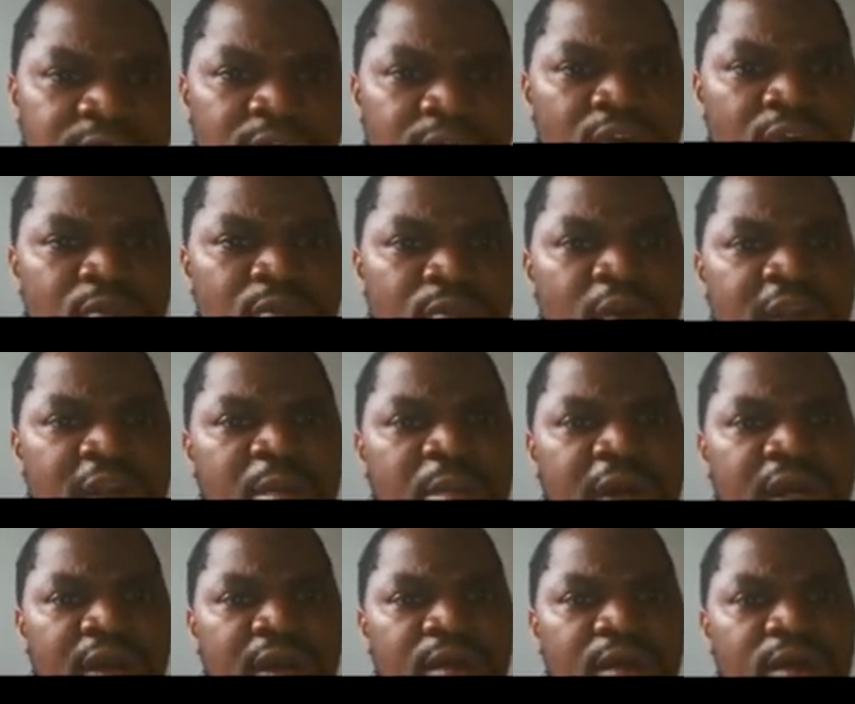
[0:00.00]
form a
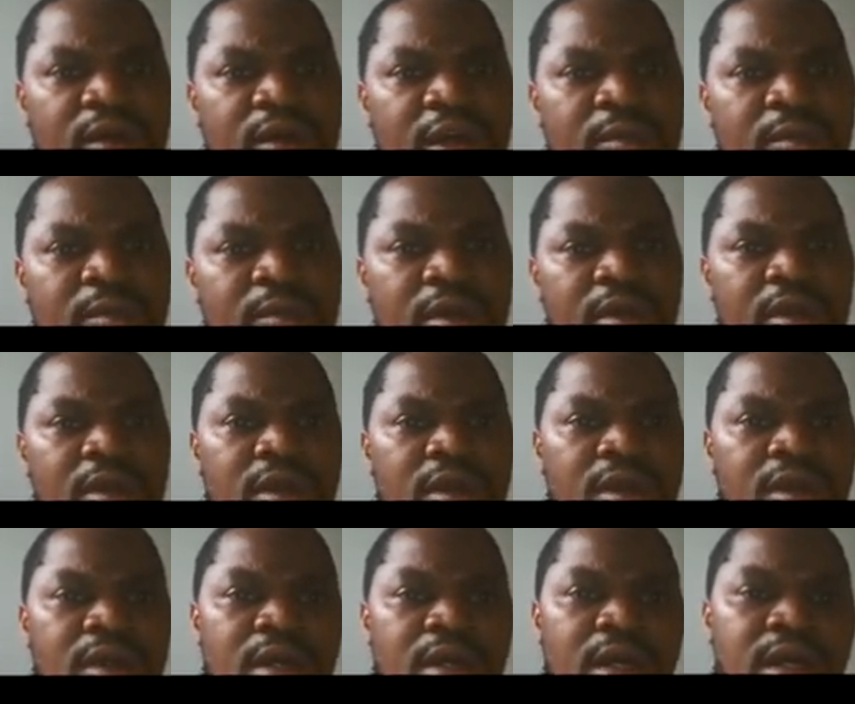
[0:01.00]
parallelogram
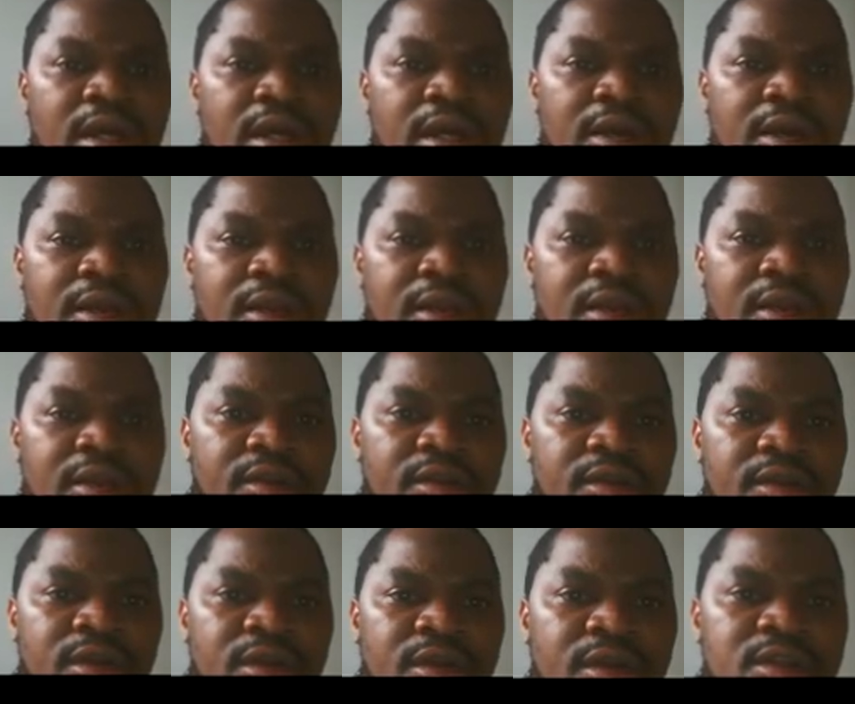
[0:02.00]
here.
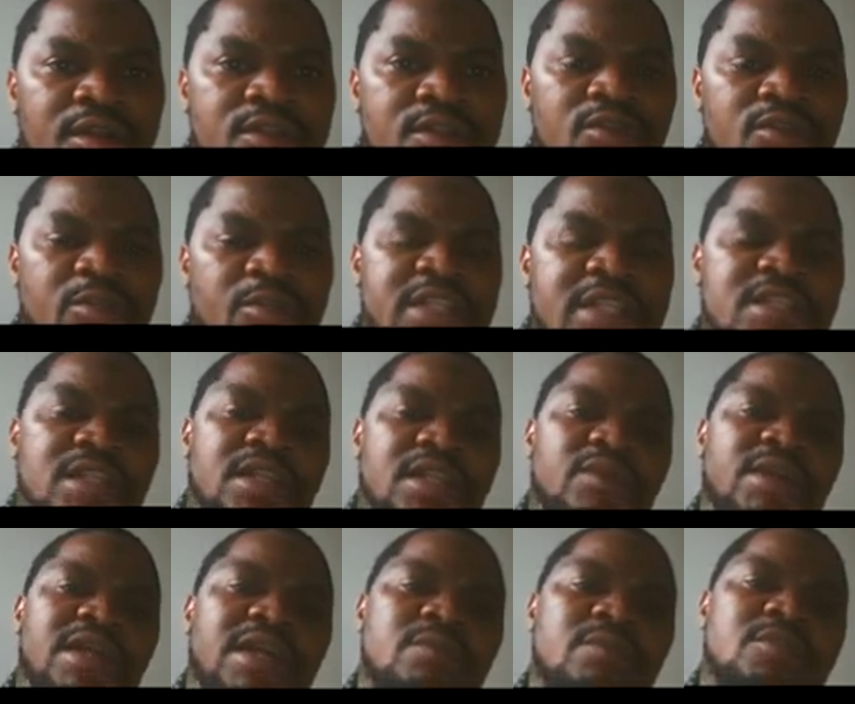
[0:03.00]
So basically
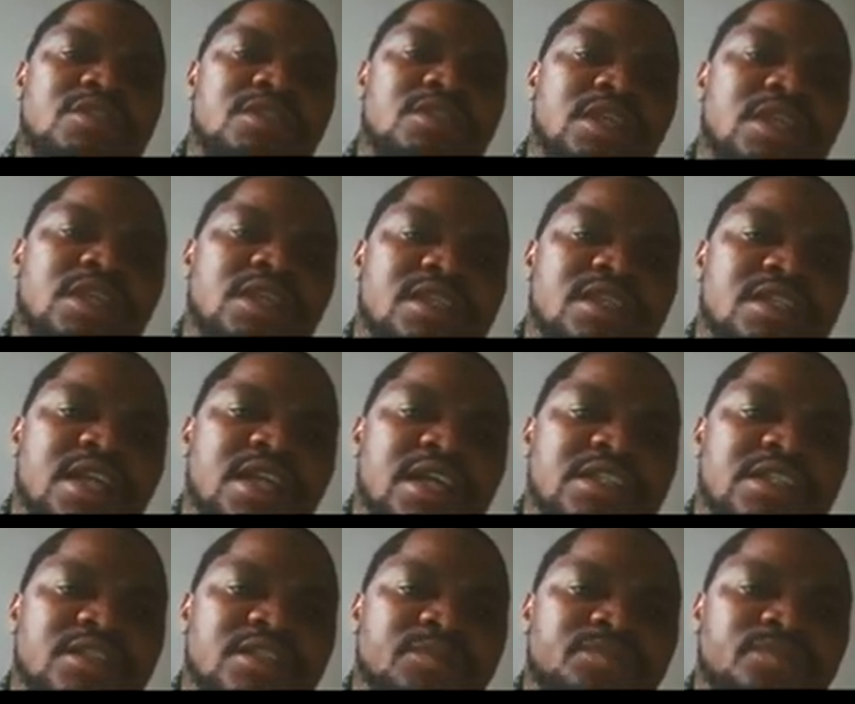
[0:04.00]
what I'm saying is
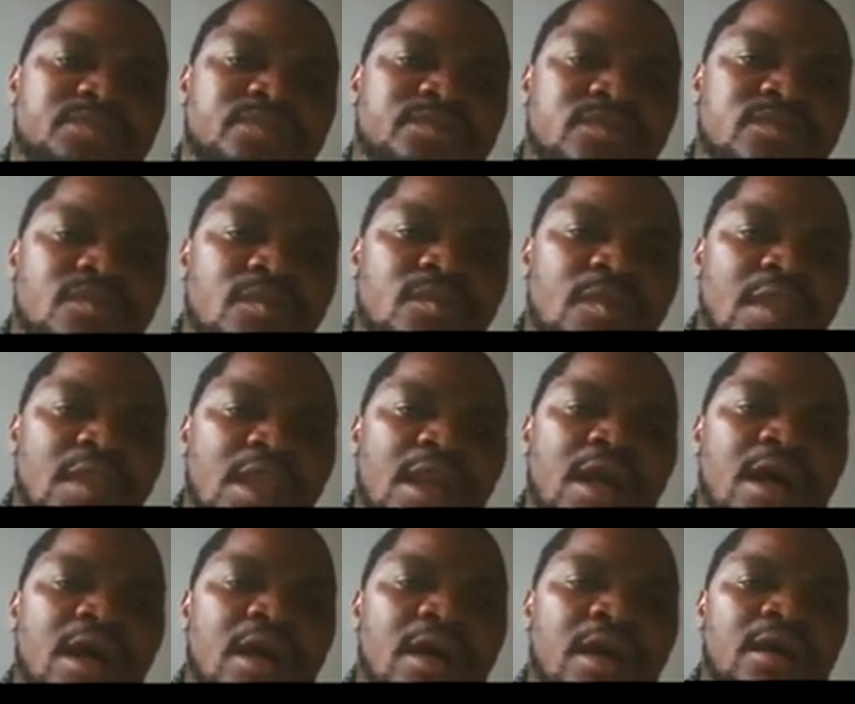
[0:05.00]
that
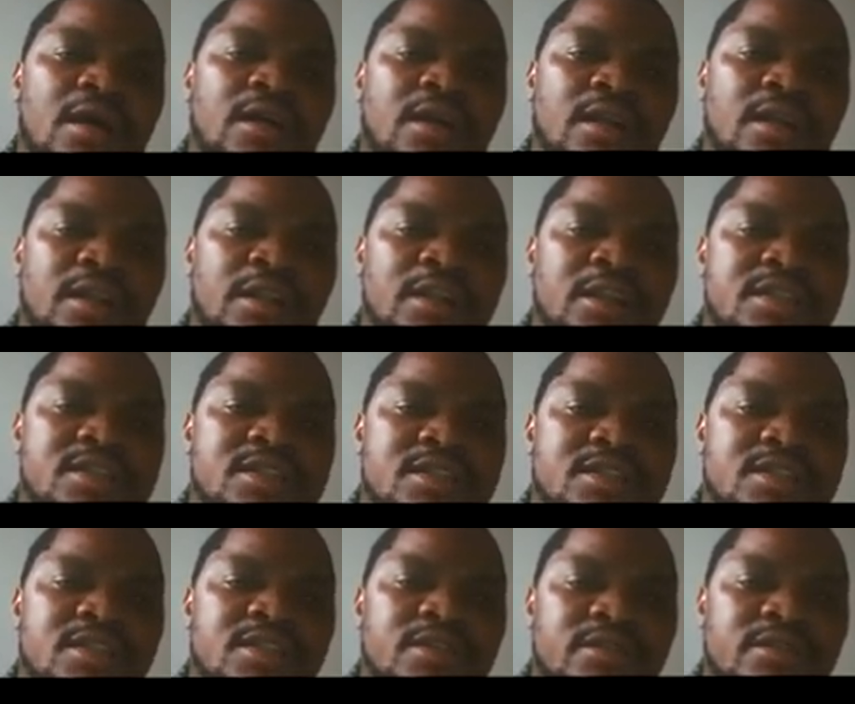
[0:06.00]

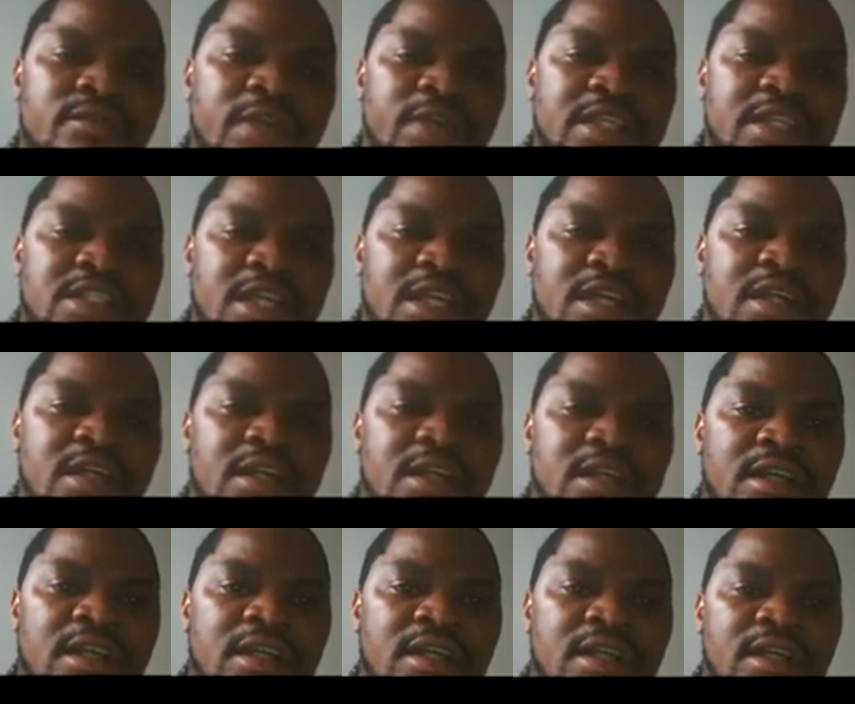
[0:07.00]
this vector
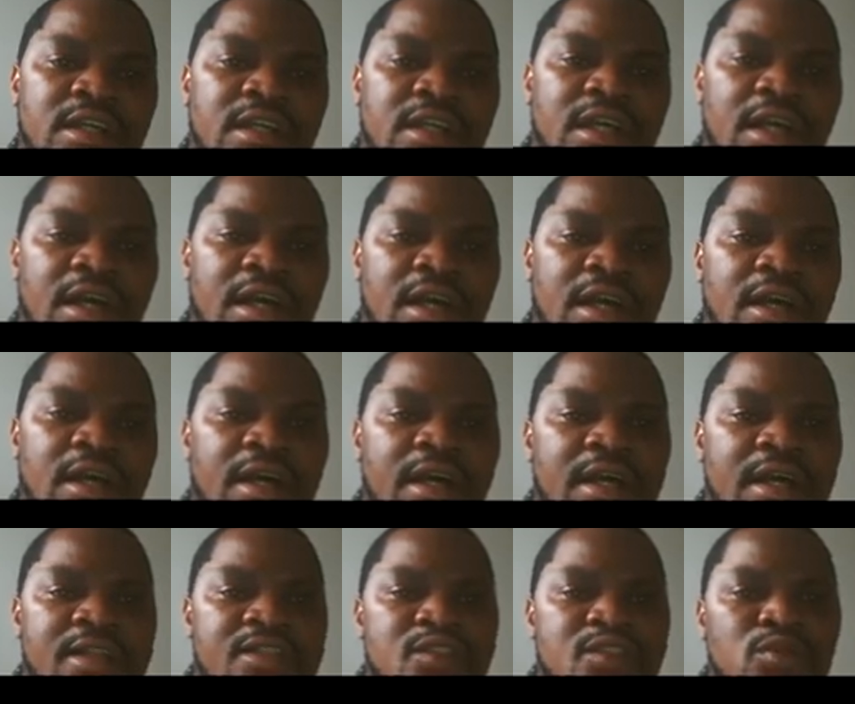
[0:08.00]

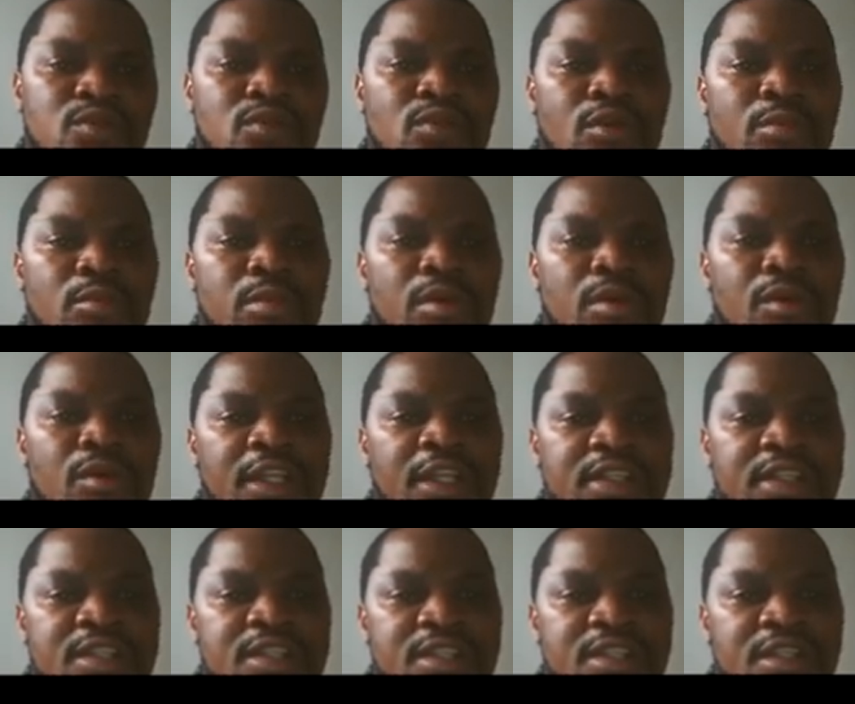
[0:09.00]
has two
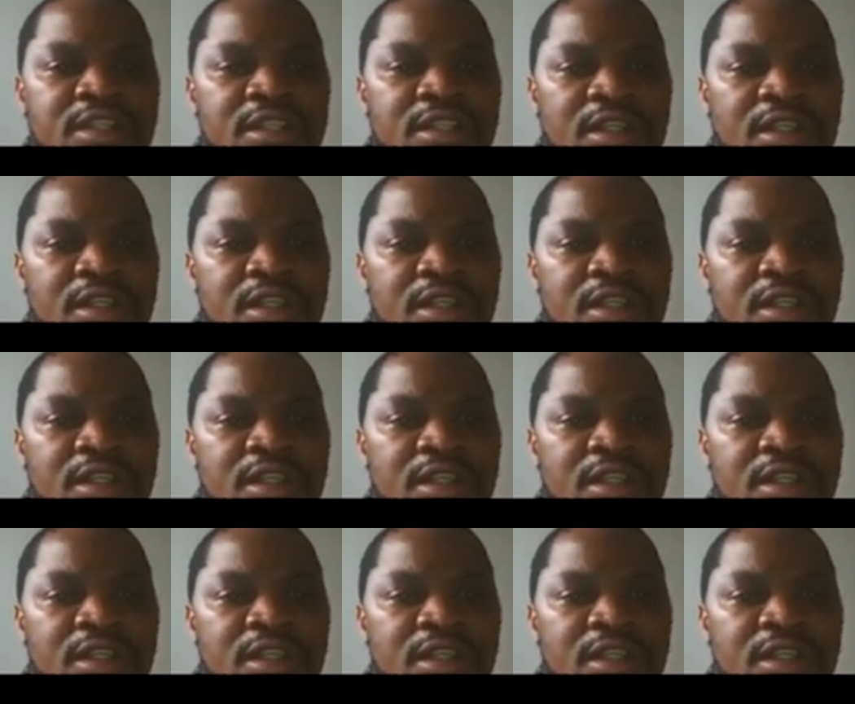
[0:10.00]
components.